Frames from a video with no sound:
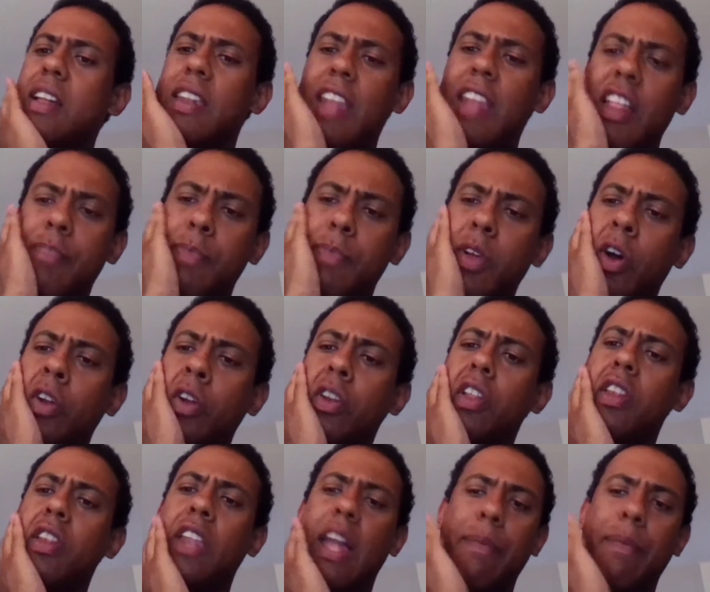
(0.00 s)
that's beyond
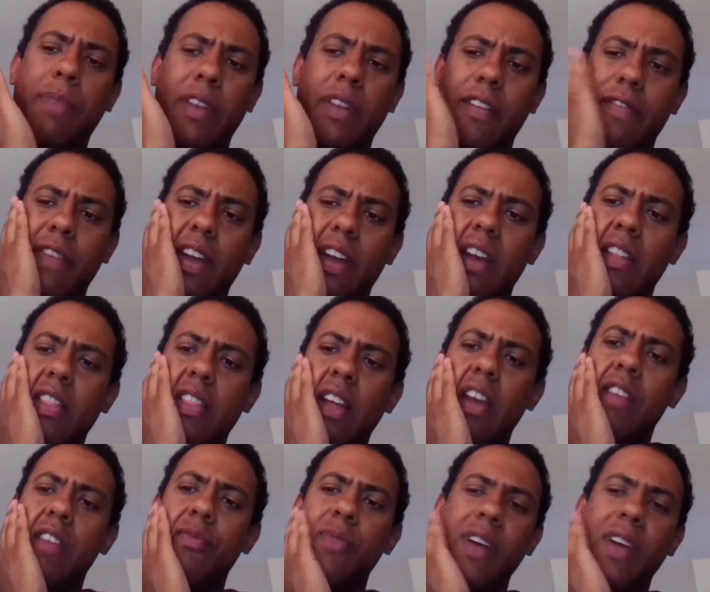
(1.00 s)
a slap in the face.
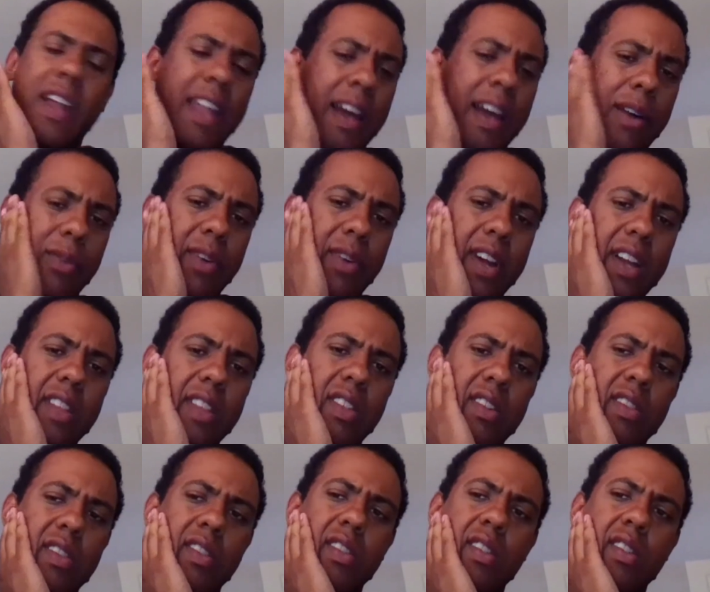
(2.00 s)
That is really
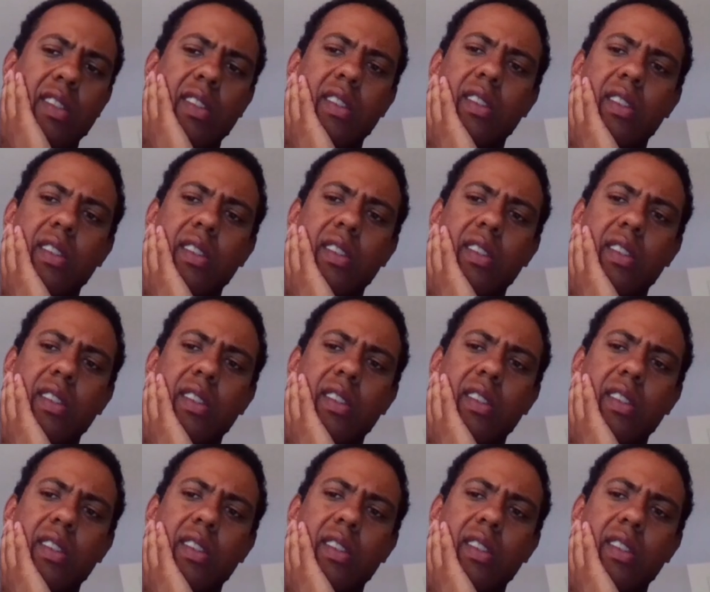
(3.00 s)
outrageous.